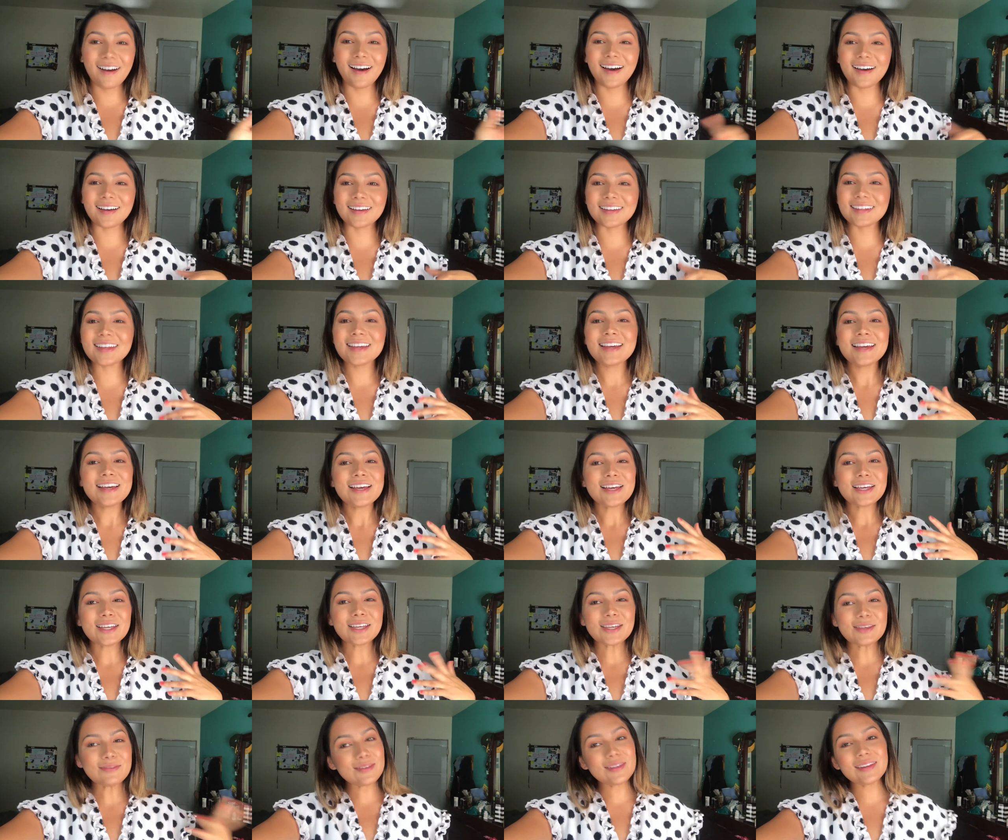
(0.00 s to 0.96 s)
on
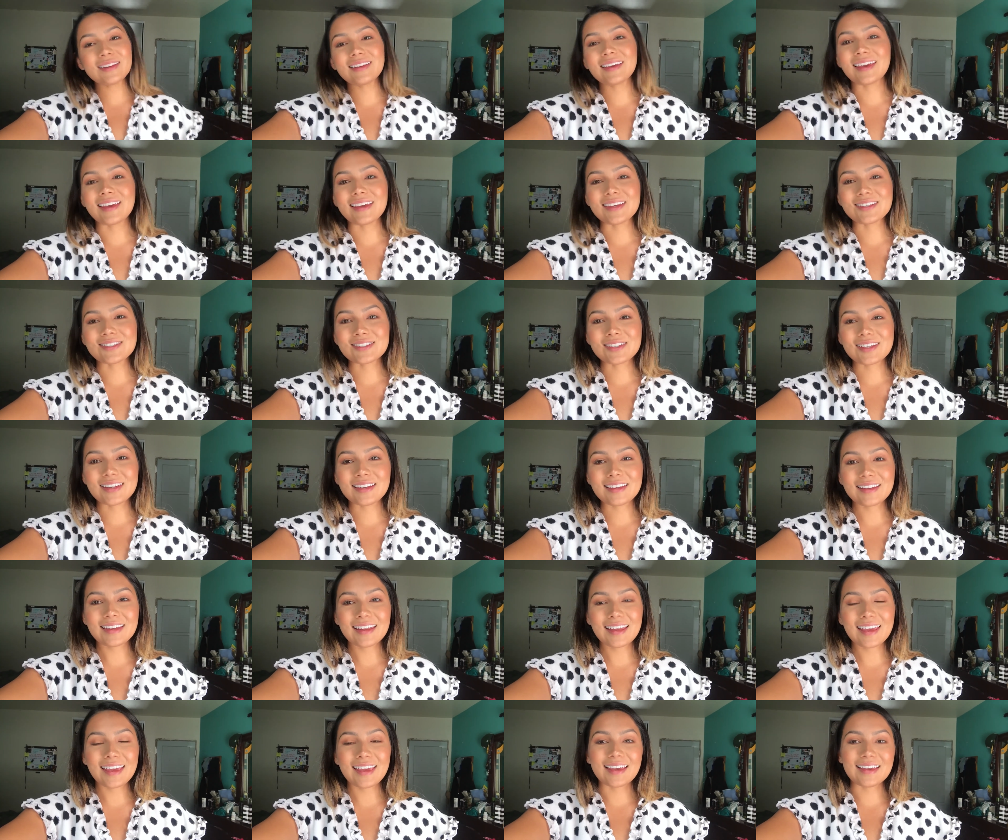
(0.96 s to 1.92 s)

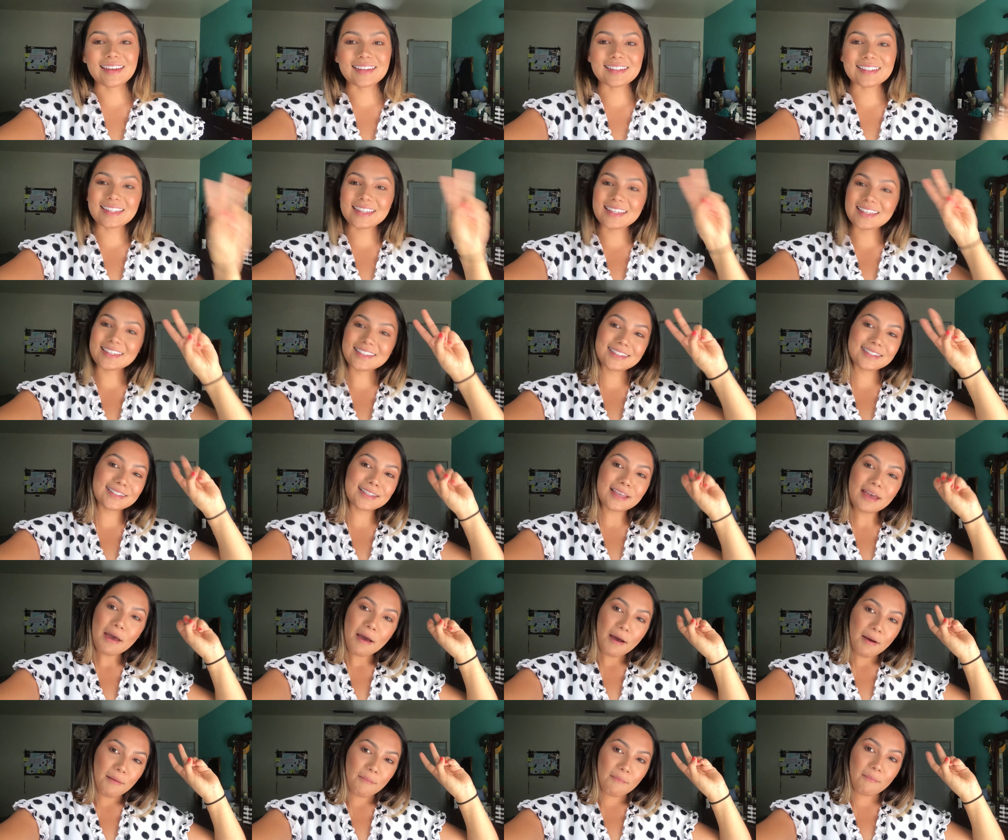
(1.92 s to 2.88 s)
communication and this
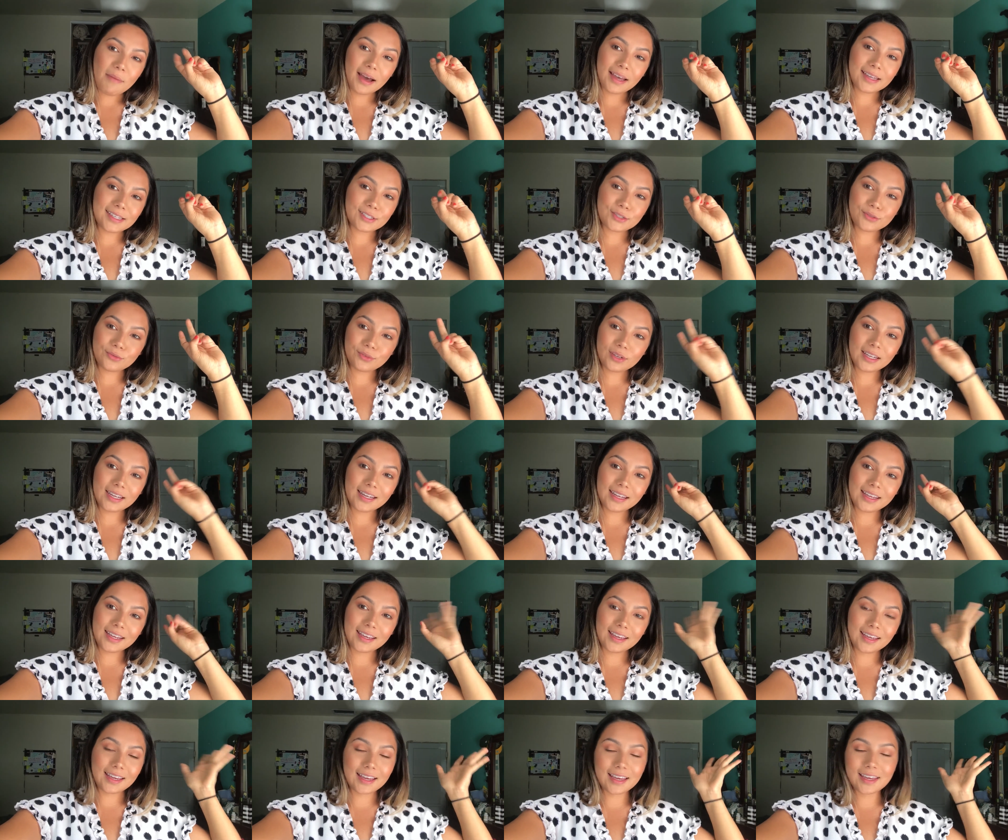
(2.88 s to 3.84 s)
mind
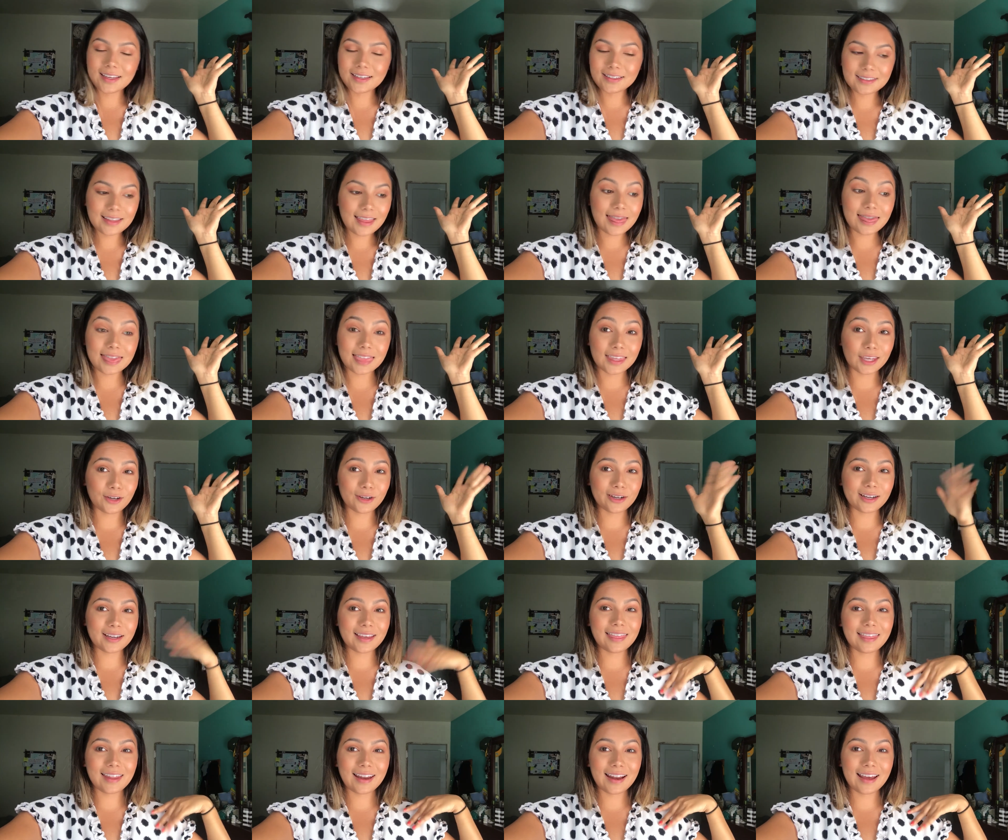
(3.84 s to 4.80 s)
reading
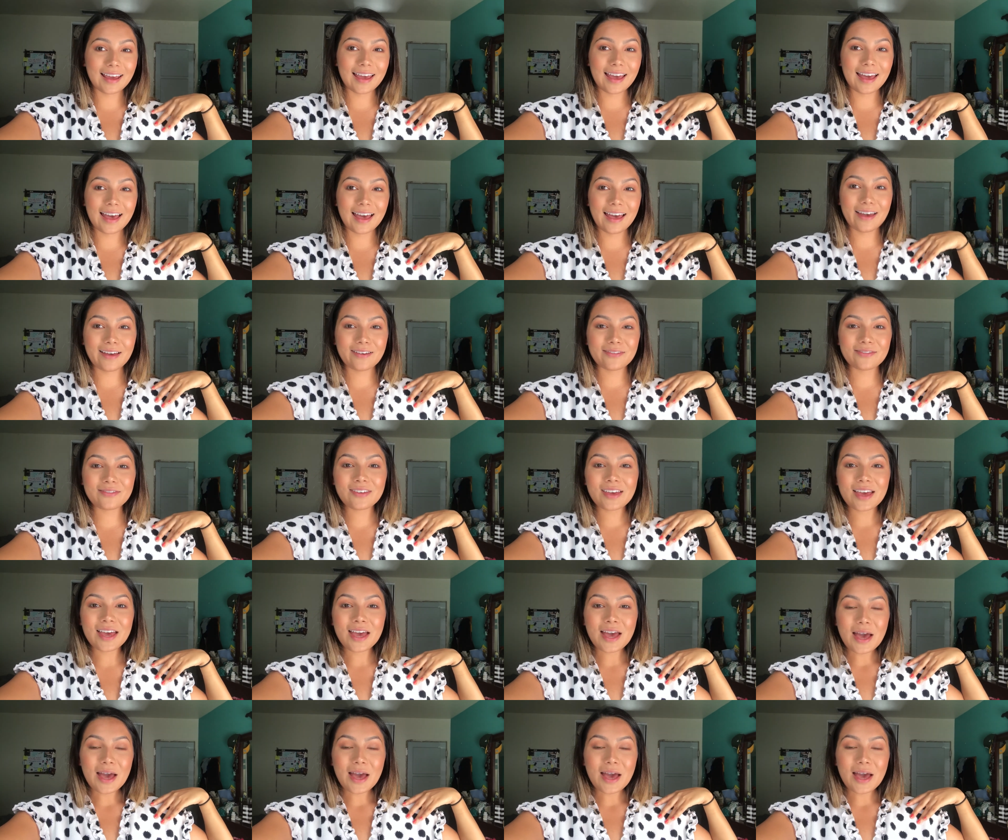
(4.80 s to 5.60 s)
theory that I have.